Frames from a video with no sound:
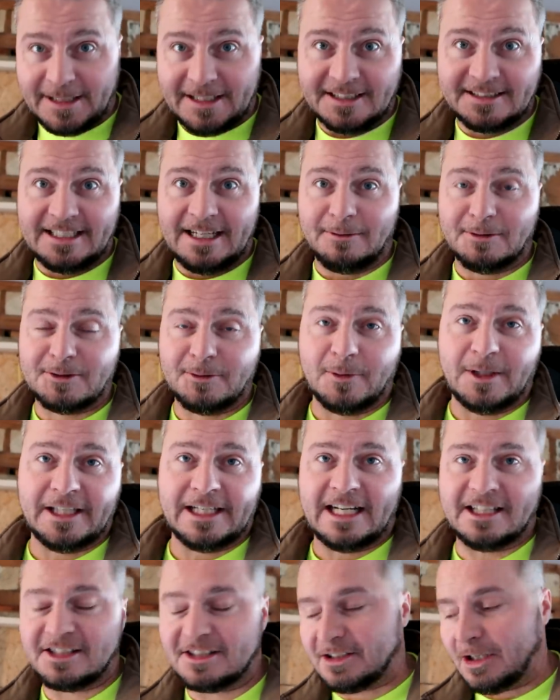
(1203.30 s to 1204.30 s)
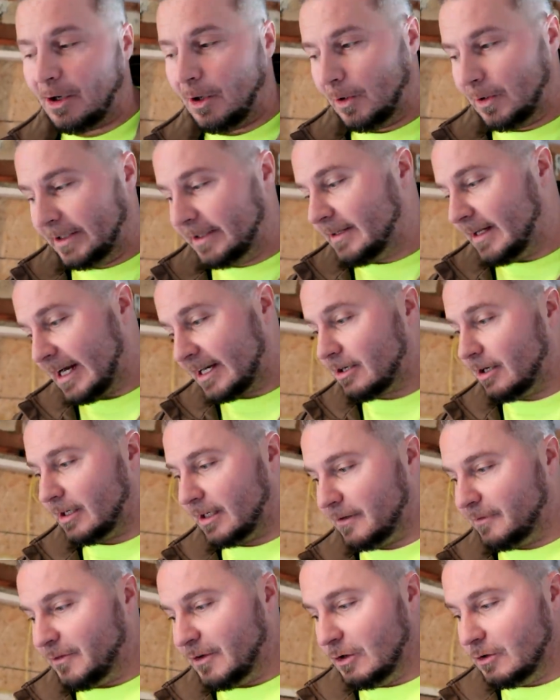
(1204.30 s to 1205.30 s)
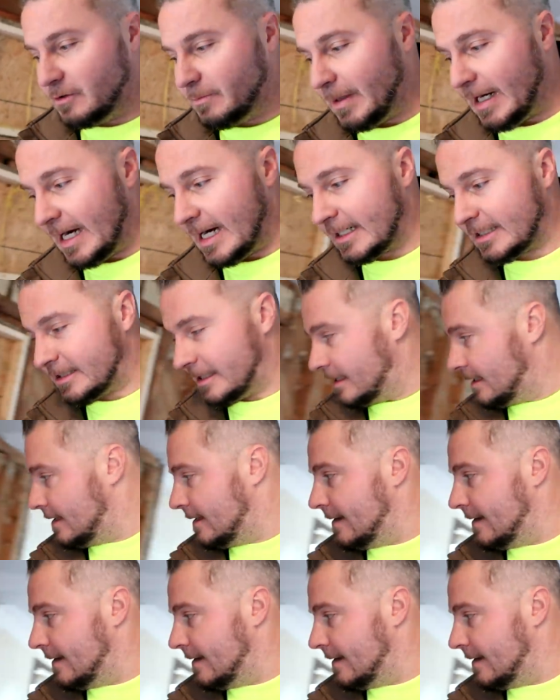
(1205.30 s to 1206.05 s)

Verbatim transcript: because that was the one that got stolen. I call it a fuse box.